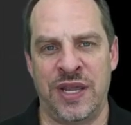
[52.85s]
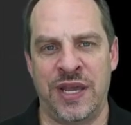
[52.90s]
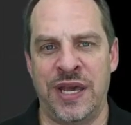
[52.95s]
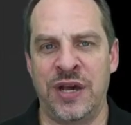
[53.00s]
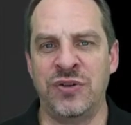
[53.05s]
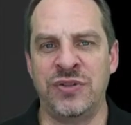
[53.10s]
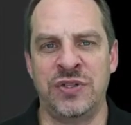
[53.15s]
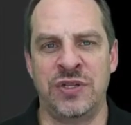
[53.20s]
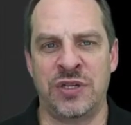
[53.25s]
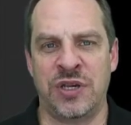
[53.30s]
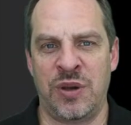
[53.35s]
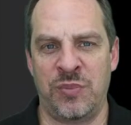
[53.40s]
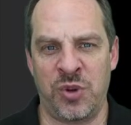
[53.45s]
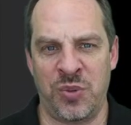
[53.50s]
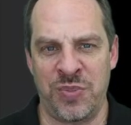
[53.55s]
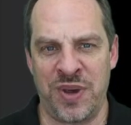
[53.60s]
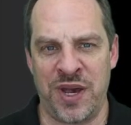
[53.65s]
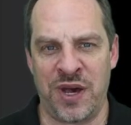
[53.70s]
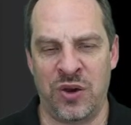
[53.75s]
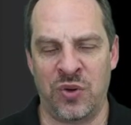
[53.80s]
how has it come
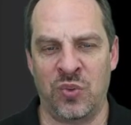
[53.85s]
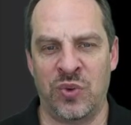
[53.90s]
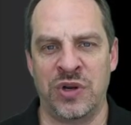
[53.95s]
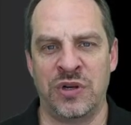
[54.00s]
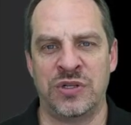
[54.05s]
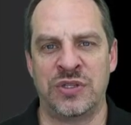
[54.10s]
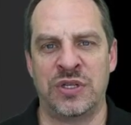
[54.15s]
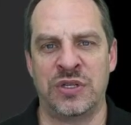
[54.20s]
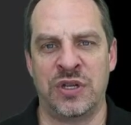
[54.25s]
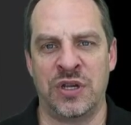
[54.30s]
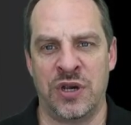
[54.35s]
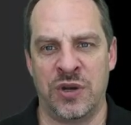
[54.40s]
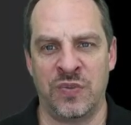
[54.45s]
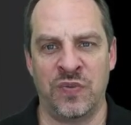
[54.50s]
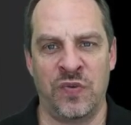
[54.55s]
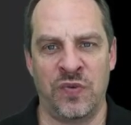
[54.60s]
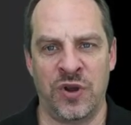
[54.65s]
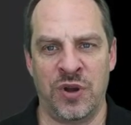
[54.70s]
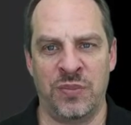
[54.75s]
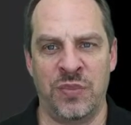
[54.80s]
about? Where has it come
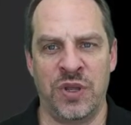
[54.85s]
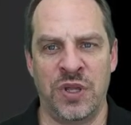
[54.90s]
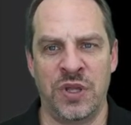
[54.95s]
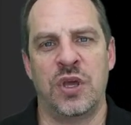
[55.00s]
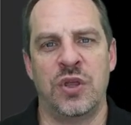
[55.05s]
from?